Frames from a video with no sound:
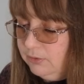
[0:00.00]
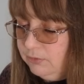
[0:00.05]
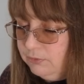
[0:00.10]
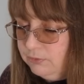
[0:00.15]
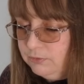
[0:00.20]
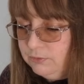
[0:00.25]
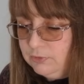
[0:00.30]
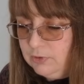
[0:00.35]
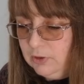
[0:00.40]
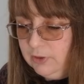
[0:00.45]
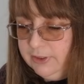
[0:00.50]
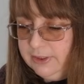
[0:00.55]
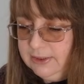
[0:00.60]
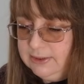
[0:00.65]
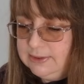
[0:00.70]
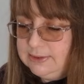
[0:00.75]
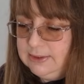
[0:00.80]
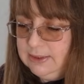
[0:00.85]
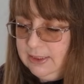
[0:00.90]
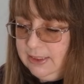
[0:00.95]

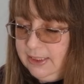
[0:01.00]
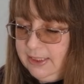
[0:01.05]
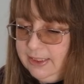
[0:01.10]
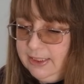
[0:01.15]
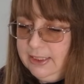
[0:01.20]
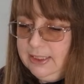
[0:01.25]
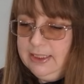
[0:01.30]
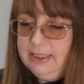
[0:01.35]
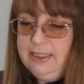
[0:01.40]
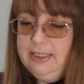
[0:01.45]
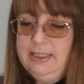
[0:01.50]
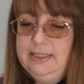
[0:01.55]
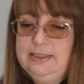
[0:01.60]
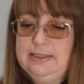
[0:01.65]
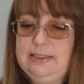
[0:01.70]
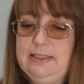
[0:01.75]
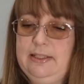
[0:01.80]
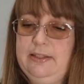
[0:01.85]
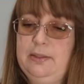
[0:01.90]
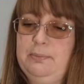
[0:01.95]
Right, here
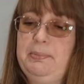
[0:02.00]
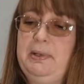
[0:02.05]
is the